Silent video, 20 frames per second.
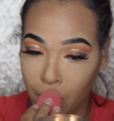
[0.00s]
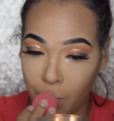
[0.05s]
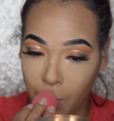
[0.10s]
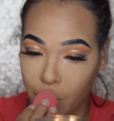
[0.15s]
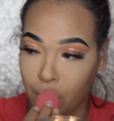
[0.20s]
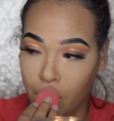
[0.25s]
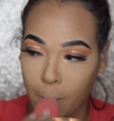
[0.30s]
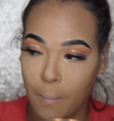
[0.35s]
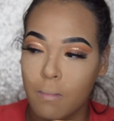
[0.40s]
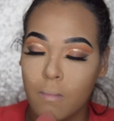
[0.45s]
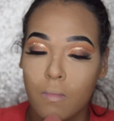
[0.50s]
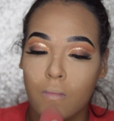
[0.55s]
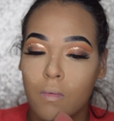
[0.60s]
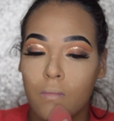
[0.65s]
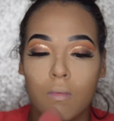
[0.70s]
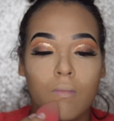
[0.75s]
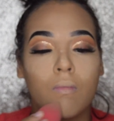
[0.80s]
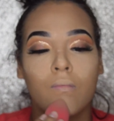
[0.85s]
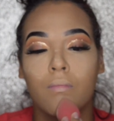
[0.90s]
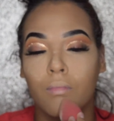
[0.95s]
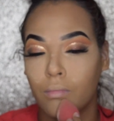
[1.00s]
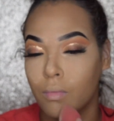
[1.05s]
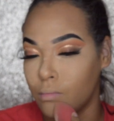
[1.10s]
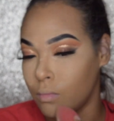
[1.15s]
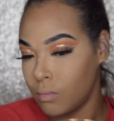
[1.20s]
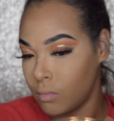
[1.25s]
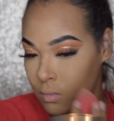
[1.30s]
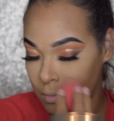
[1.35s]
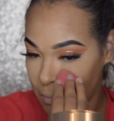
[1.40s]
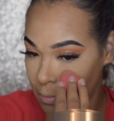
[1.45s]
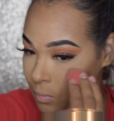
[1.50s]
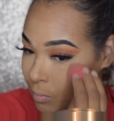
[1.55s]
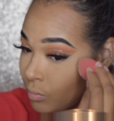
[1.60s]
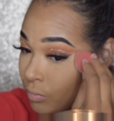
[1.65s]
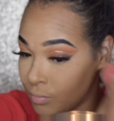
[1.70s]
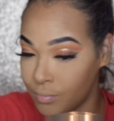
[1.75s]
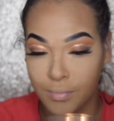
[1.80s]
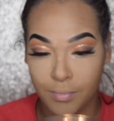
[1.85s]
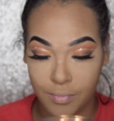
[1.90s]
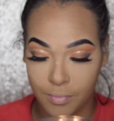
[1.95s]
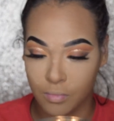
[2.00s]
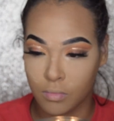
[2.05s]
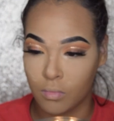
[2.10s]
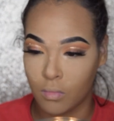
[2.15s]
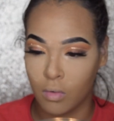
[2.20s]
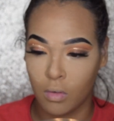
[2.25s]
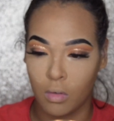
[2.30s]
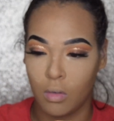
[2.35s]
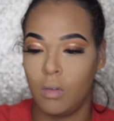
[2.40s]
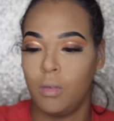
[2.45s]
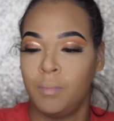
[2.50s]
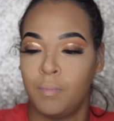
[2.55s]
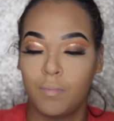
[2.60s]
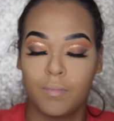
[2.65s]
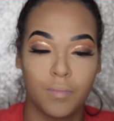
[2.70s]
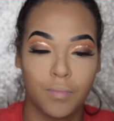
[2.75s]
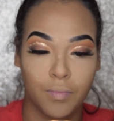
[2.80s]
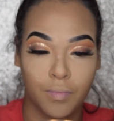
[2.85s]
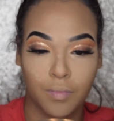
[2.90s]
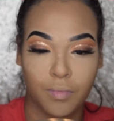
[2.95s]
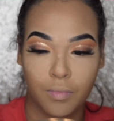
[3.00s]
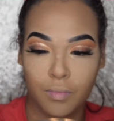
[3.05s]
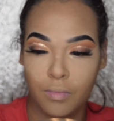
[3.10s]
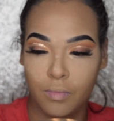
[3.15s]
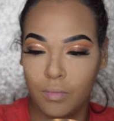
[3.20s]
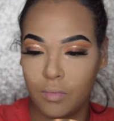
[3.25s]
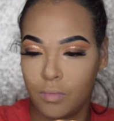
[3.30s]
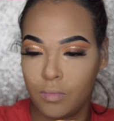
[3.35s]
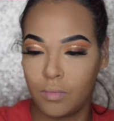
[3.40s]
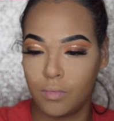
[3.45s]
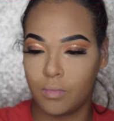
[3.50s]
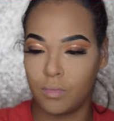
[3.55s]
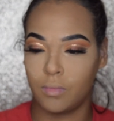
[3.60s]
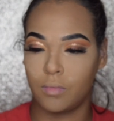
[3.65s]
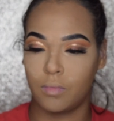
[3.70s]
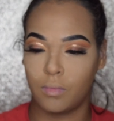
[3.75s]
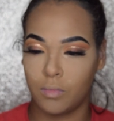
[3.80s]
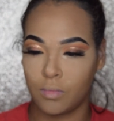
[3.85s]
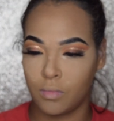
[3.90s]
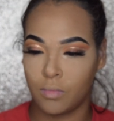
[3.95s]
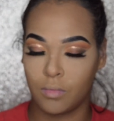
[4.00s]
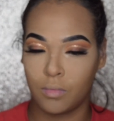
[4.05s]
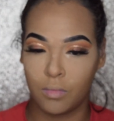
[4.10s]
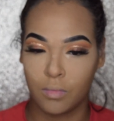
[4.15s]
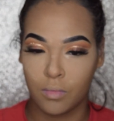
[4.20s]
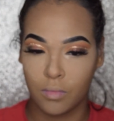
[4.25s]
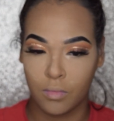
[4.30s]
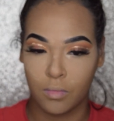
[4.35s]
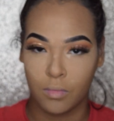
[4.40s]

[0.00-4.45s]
But then I'm going to go in with my Kat Von D Shade and